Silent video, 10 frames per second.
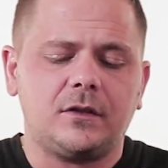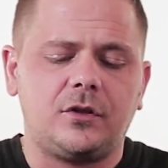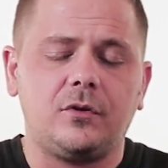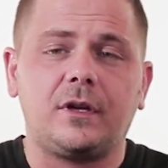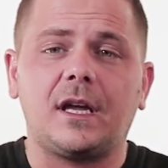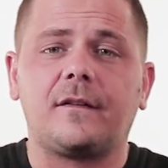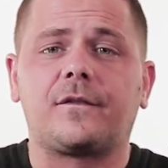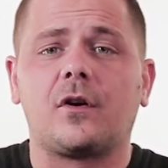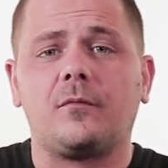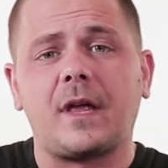to get it
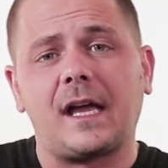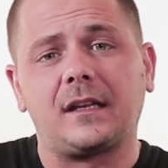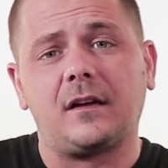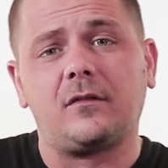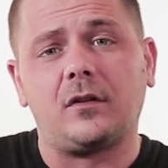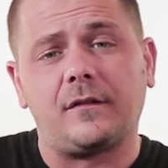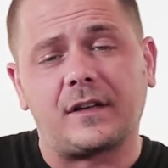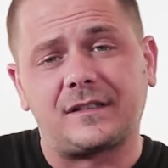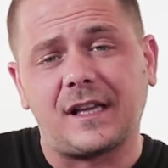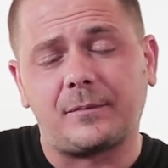from that level of
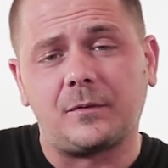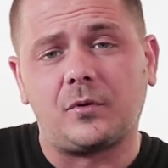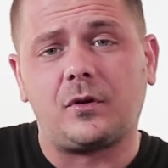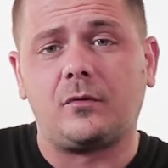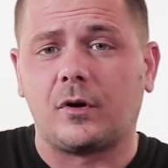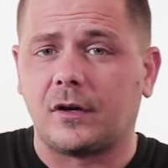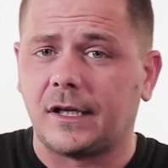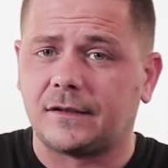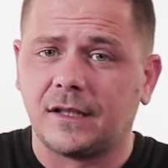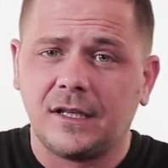acceptable where
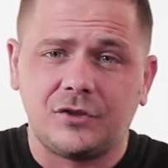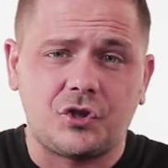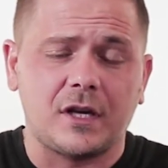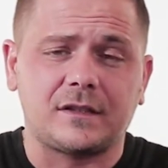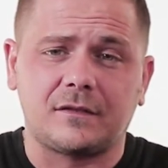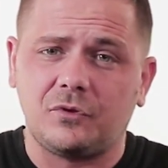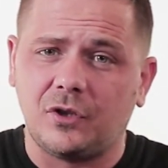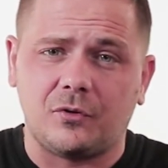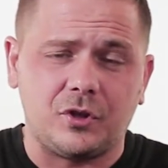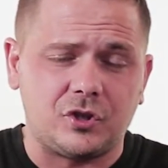it's just,
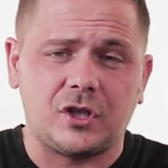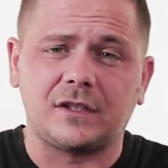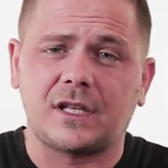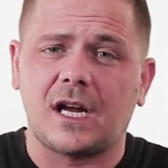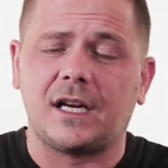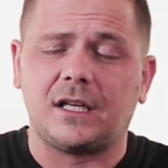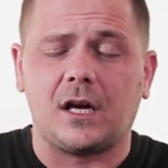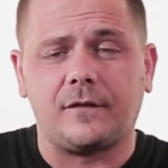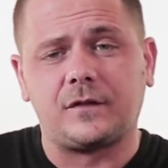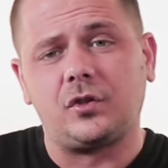you just got it
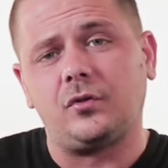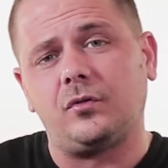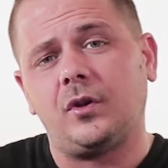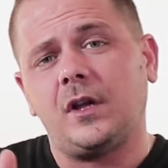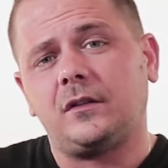enough to